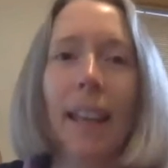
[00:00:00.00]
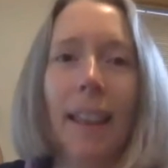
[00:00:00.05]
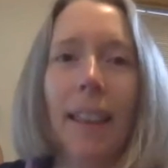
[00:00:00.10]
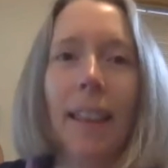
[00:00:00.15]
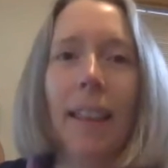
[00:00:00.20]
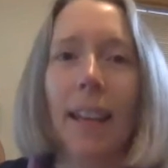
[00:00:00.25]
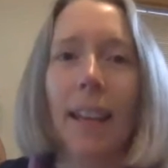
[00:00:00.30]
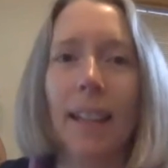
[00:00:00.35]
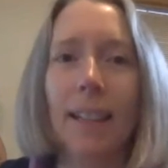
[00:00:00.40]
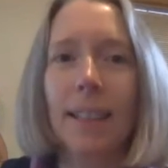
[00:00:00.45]

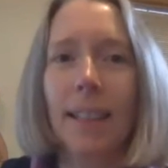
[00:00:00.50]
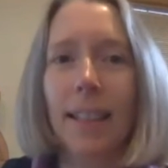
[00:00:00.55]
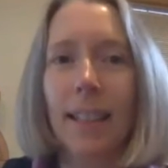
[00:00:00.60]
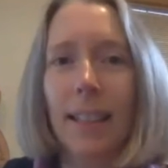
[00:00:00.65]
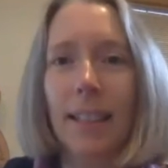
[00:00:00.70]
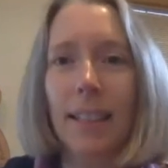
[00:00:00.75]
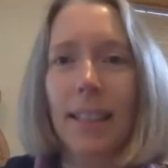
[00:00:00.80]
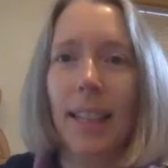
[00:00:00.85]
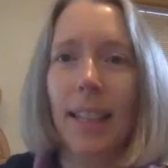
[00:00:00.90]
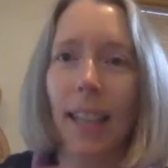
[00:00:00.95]
and then I send
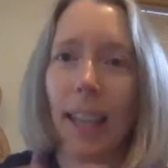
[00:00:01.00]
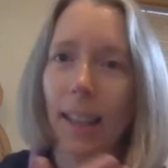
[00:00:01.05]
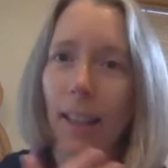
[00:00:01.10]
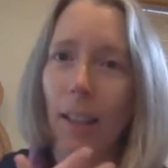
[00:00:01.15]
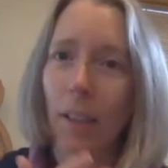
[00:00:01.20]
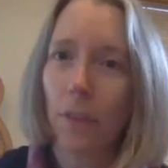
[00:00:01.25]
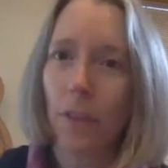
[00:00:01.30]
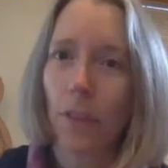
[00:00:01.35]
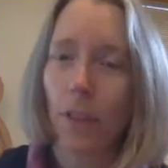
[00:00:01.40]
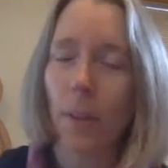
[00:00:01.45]
it to
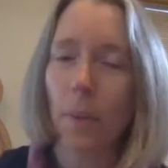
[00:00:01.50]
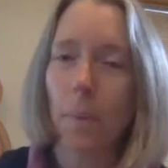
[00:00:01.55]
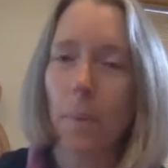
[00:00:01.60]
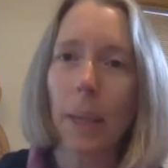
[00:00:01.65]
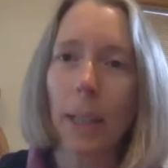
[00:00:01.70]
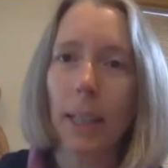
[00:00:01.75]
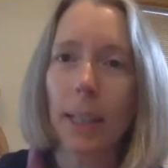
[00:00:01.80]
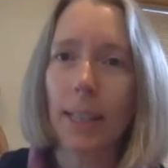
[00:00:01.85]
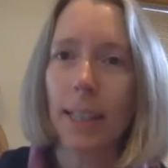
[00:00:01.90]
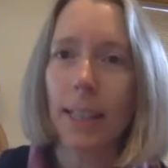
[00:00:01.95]
Gayla for the
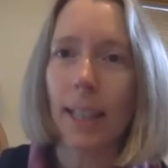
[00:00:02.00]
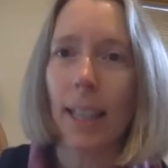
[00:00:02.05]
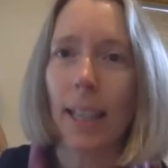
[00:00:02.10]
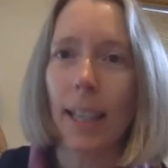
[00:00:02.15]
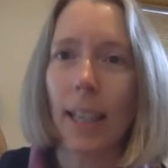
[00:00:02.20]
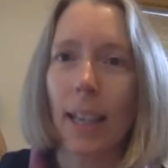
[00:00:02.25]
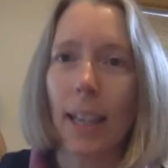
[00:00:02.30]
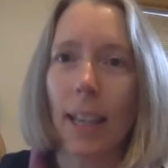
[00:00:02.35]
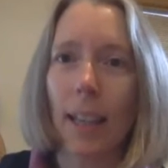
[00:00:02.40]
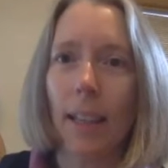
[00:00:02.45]

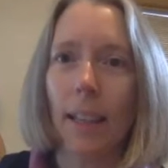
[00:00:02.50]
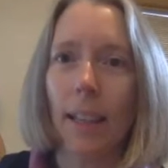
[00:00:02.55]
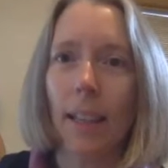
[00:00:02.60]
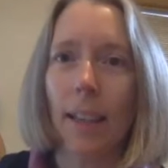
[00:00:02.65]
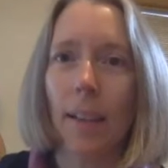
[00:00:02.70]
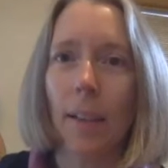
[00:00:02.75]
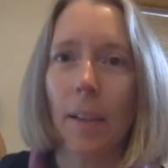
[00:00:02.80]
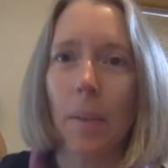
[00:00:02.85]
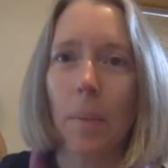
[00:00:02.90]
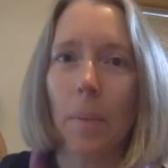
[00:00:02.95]
mixing, and
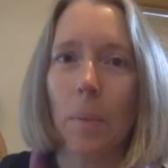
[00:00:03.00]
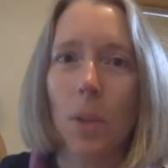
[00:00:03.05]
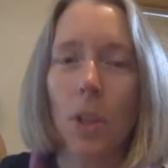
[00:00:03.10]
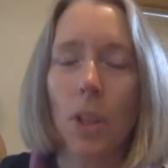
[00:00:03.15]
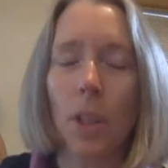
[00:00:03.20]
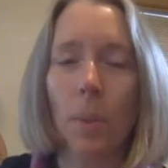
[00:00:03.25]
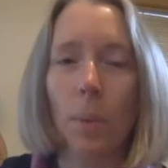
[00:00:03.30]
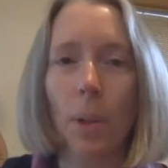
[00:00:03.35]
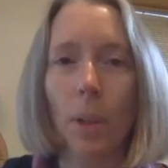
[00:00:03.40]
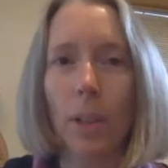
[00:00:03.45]
um,
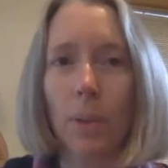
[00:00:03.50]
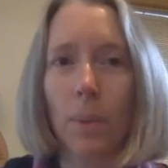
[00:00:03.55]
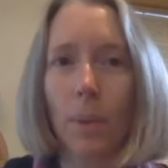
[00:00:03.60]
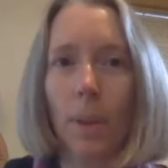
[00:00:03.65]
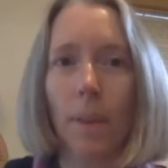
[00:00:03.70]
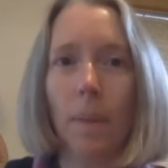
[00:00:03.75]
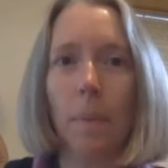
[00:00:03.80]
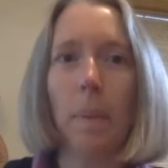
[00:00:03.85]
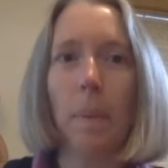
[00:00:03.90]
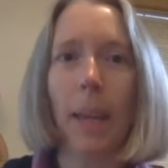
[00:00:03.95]
she works with
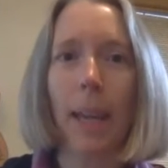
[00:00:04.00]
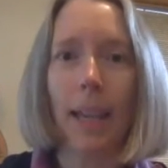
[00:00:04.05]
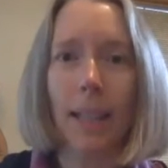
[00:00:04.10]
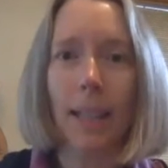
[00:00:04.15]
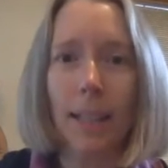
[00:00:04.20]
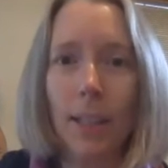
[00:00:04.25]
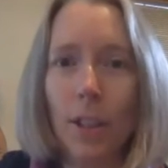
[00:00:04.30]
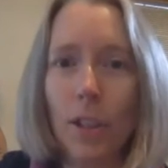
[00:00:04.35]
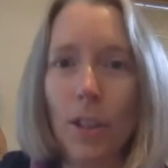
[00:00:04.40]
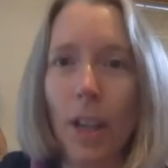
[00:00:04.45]
the
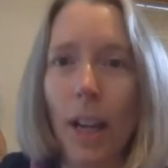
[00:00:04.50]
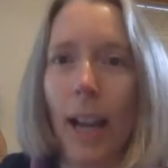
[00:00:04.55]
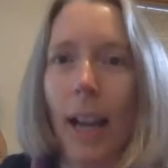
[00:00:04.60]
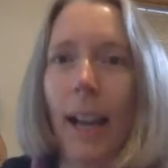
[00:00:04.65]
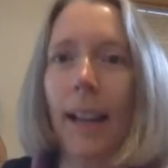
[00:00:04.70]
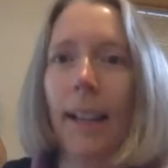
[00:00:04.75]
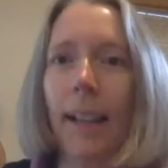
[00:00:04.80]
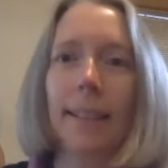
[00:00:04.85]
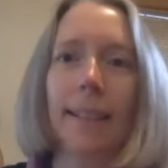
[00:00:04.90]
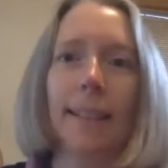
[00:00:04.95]
band
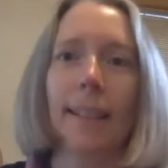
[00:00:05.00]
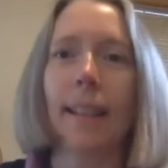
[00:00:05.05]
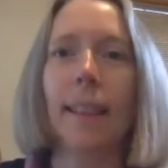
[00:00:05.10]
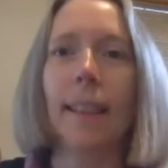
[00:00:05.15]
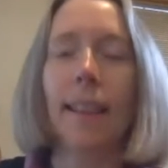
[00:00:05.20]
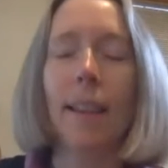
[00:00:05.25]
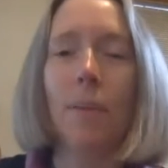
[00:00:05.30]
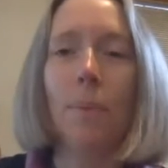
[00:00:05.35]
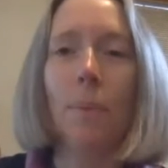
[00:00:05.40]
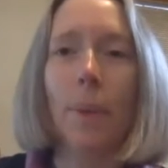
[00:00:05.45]
tracks, and
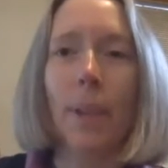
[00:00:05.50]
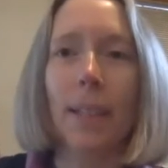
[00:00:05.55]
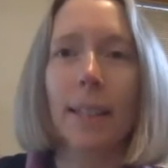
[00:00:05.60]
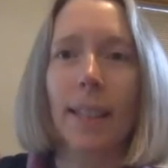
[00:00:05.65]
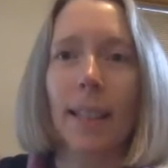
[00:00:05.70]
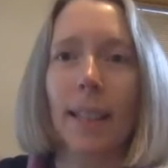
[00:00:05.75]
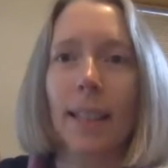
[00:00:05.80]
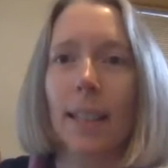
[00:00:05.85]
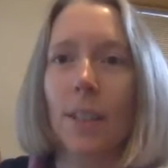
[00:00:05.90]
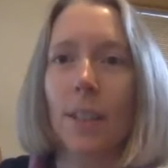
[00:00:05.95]
then we
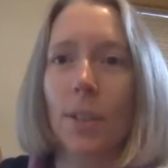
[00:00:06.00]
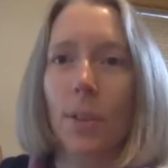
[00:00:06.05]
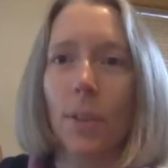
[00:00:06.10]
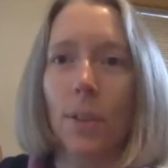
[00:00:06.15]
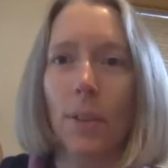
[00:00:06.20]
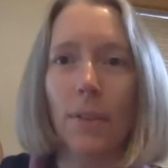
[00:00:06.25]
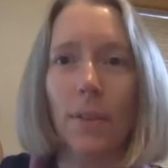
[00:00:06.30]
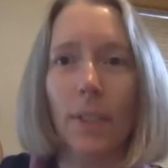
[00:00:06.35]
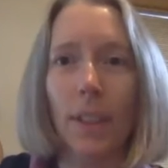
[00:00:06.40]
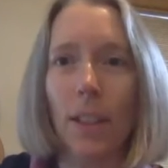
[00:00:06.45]
send it to
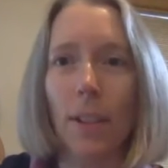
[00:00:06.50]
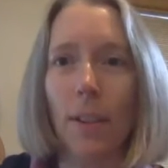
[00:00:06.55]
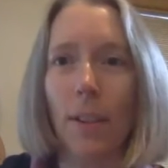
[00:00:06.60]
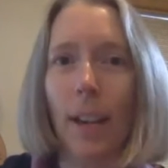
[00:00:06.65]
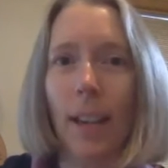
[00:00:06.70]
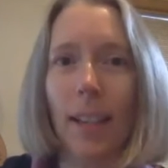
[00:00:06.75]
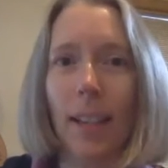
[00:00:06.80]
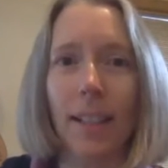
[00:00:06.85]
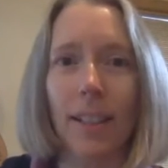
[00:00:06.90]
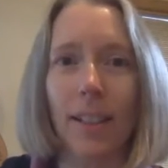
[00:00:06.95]
the video
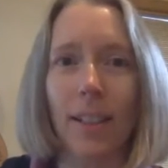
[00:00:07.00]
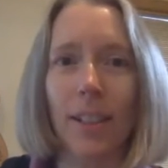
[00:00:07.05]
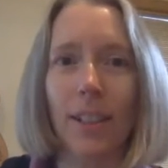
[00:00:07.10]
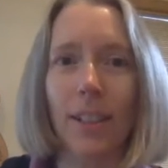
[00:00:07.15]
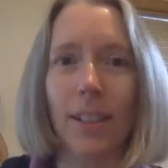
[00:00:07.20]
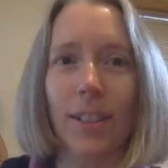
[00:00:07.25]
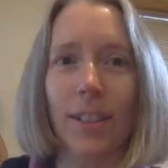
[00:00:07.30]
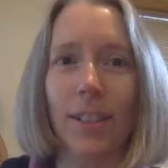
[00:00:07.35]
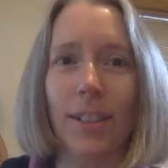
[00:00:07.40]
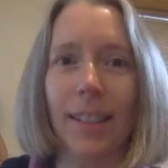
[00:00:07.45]

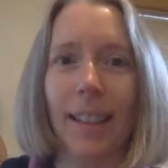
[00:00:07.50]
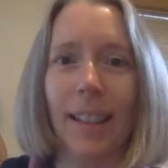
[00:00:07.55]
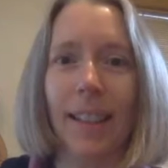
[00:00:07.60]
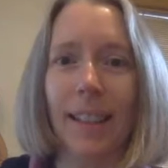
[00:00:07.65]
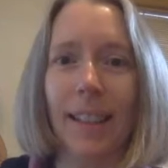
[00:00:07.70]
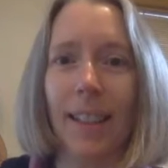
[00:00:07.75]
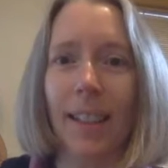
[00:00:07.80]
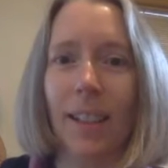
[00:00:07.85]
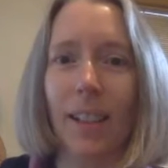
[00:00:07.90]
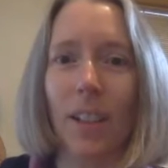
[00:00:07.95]
editors, and
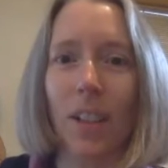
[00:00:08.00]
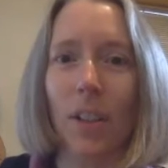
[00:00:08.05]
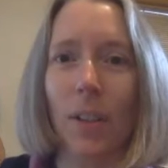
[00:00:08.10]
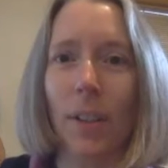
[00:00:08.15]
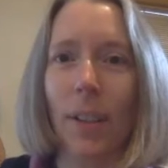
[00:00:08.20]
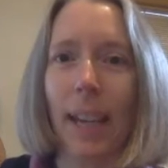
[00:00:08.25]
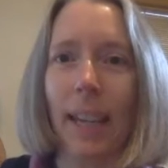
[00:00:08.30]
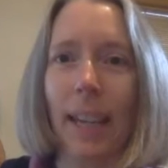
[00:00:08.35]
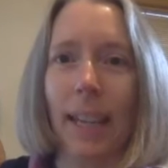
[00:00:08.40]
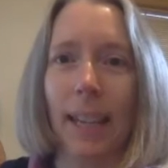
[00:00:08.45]
they're
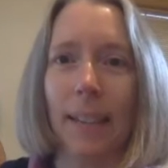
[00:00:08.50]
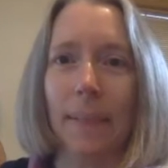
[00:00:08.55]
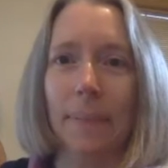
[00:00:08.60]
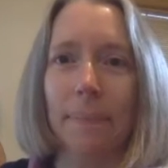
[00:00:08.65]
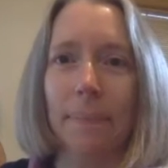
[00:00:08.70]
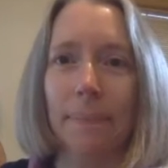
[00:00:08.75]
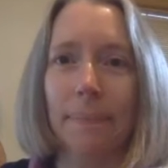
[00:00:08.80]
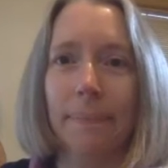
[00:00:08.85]
creating